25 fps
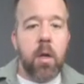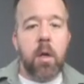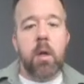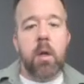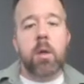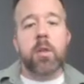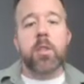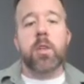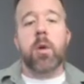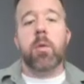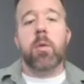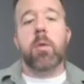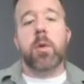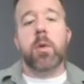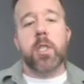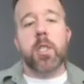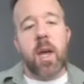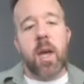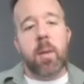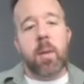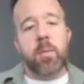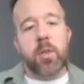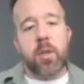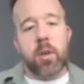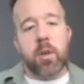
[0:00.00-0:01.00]
So
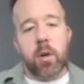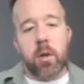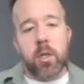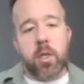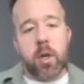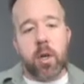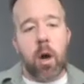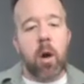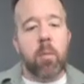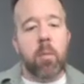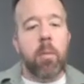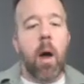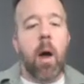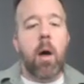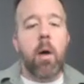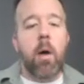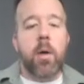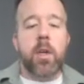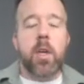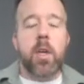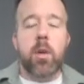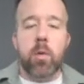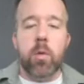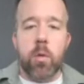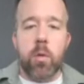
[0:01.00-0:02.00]
receptors are
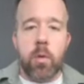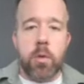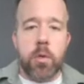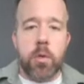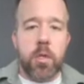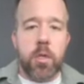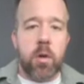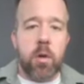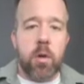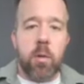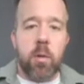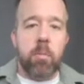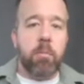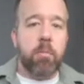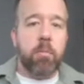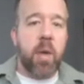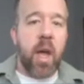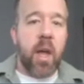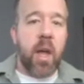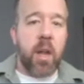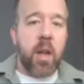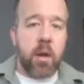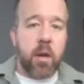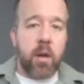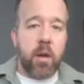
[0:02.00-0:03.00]
molecules that are
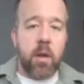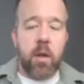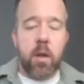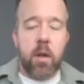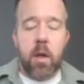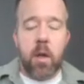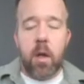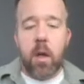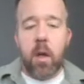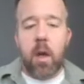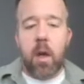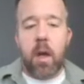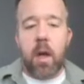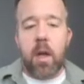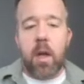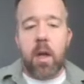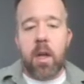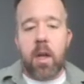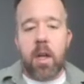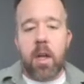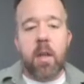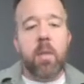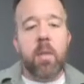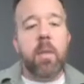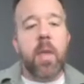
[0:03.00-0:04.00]
embedded
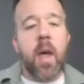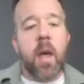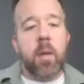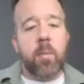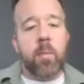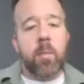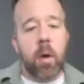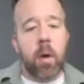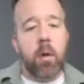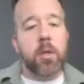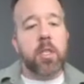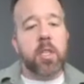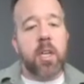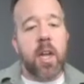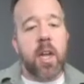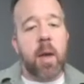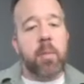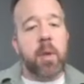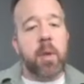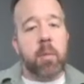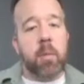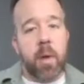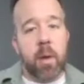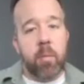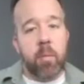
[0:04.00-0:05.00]
in that
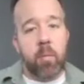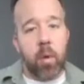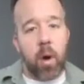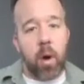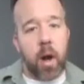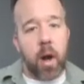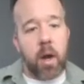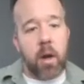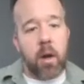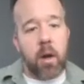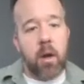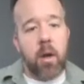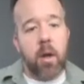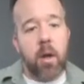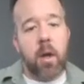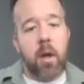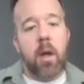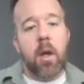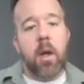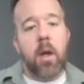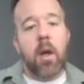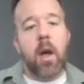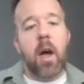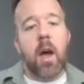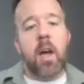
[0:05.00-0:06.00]
postsynaptic membrane,
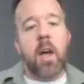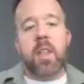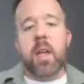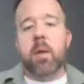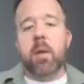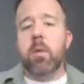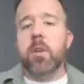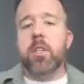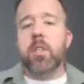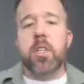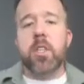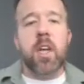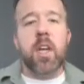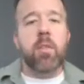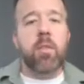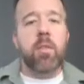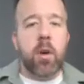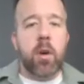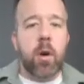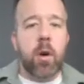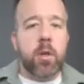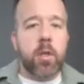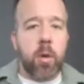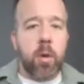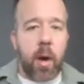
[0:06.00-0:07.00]
and they receive
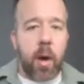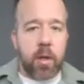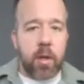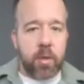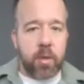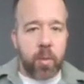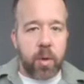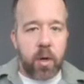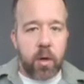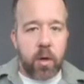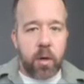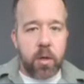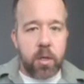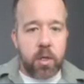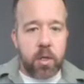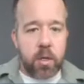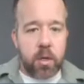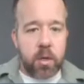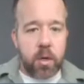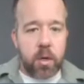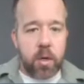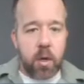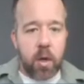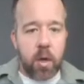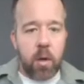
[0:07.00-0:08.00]
neurotransmitters,
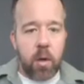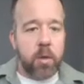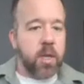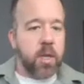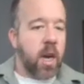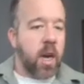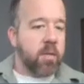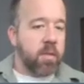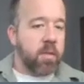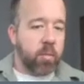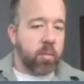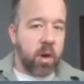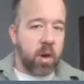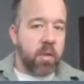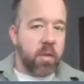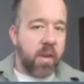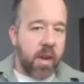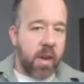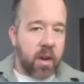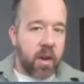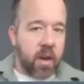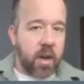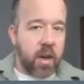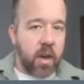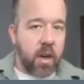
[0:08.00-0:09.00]
which I've
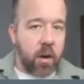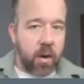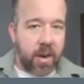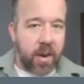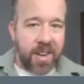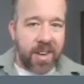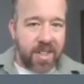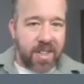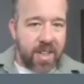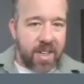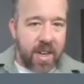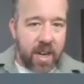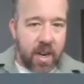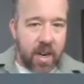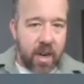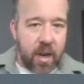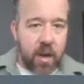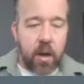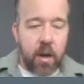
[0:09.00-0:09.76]
abbreviated here NT.